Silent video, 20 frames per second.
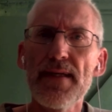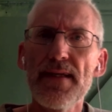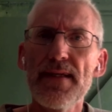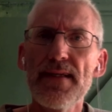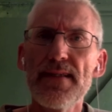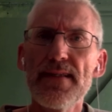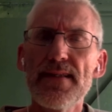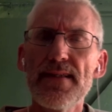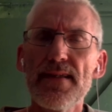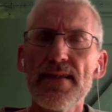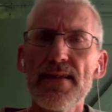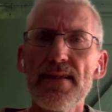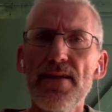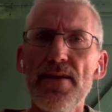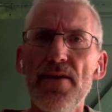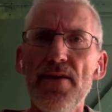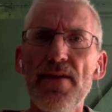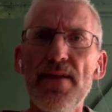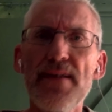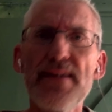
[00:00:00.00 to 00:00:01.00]
Because, you
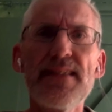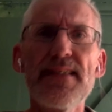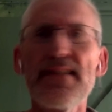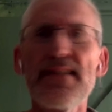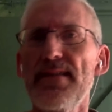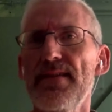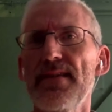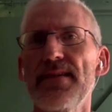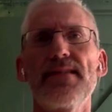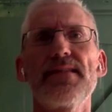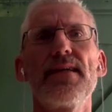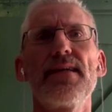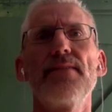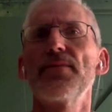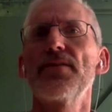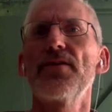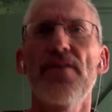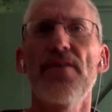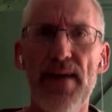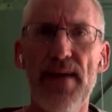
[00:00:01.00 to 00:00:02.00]
know, this isn't just some
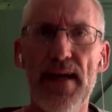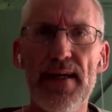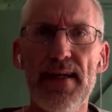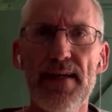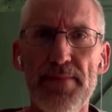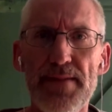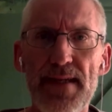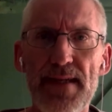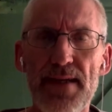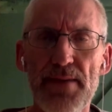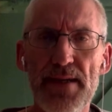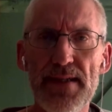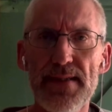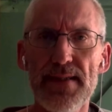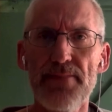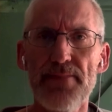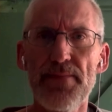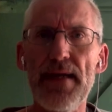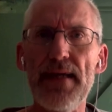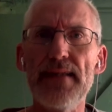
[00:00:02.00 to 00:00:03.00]
sort of academic
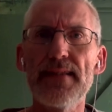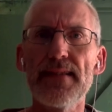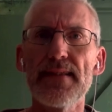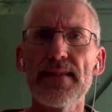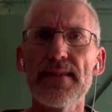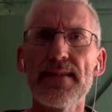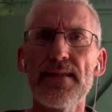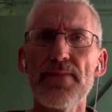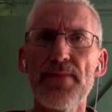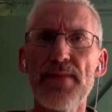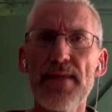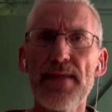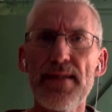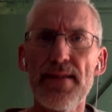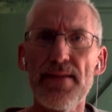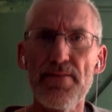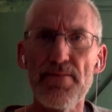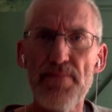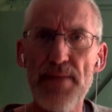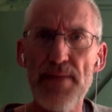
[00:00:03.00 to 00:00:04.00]
debate. It's something
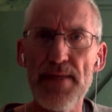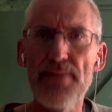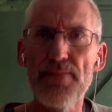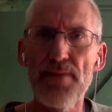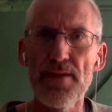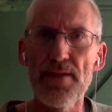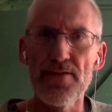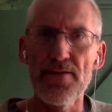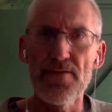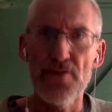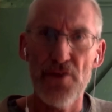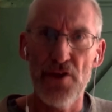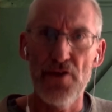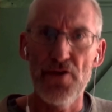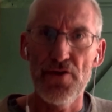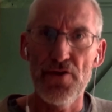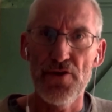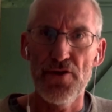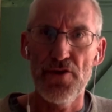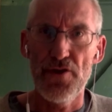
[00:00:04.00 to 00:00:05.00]
that people have
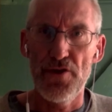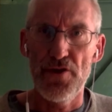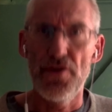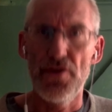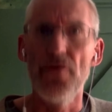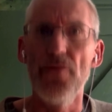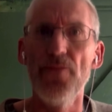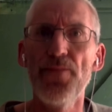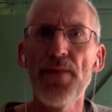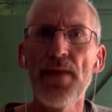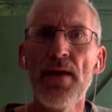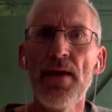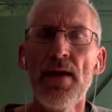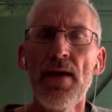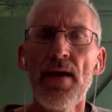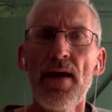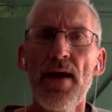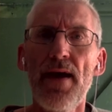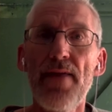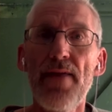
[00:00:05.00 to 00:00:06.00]
chosen to do.
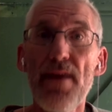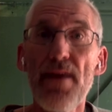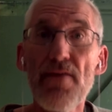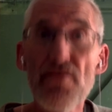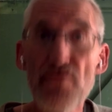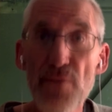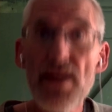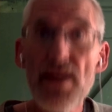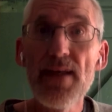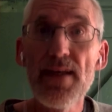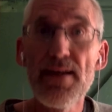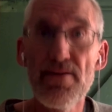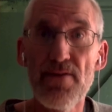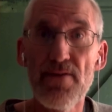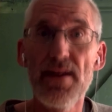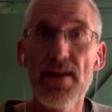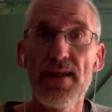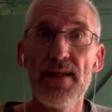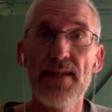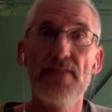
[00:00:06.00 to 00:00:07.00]
And they're really,
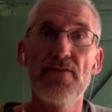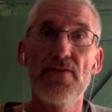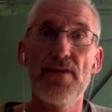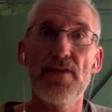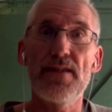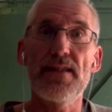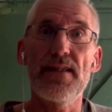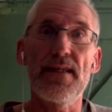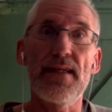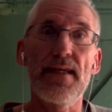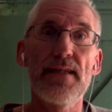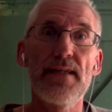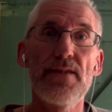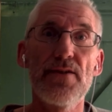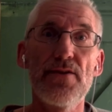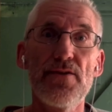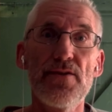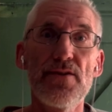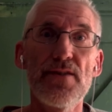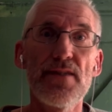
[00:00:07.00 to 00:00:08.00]
really interesting
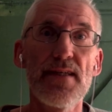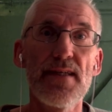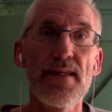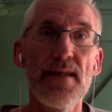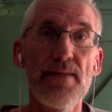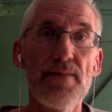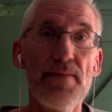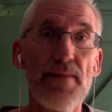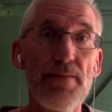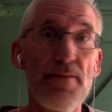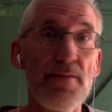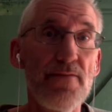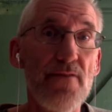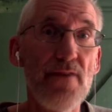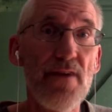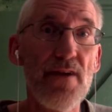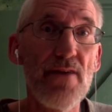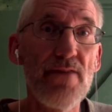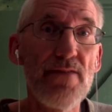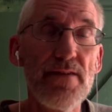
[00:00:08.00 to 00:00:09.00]
issues that young people
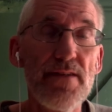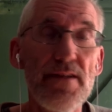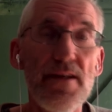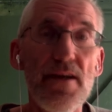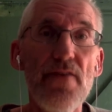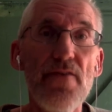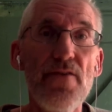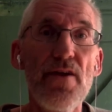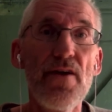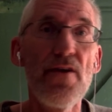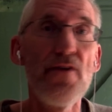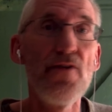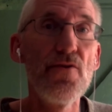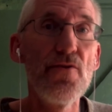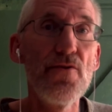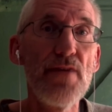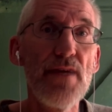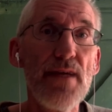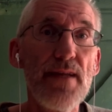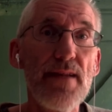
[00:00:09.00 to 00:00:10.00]
very often don't know
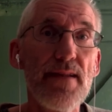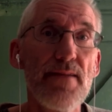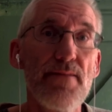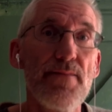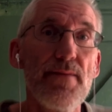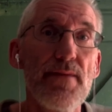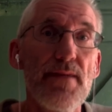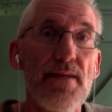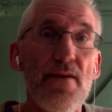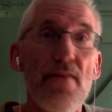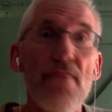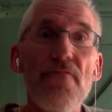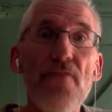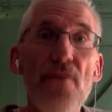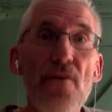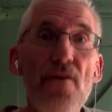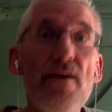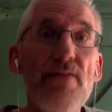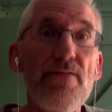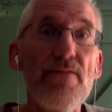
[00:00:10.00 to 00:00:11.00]
who did them. You know,
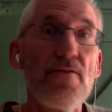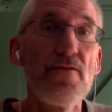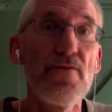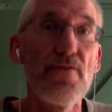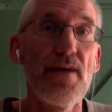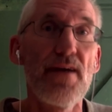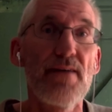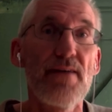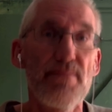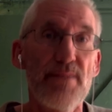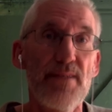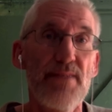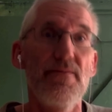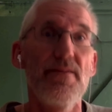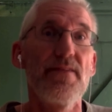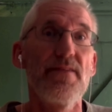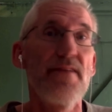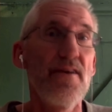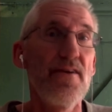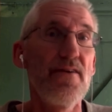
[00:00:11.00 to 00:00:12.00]
very few young
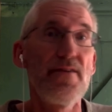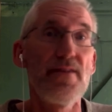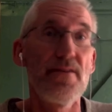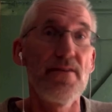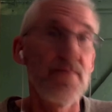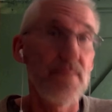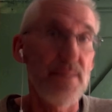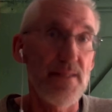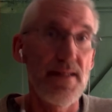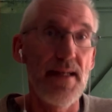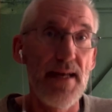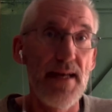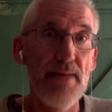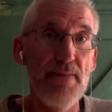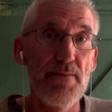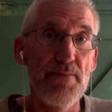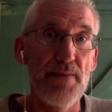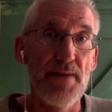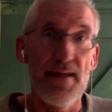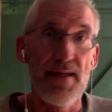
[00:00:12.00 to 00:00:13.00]
people know that it was the
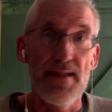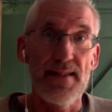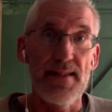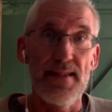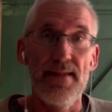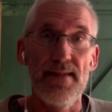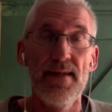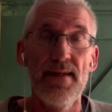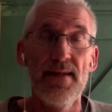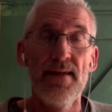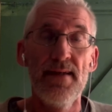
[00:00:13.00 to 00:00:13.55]
Labour Party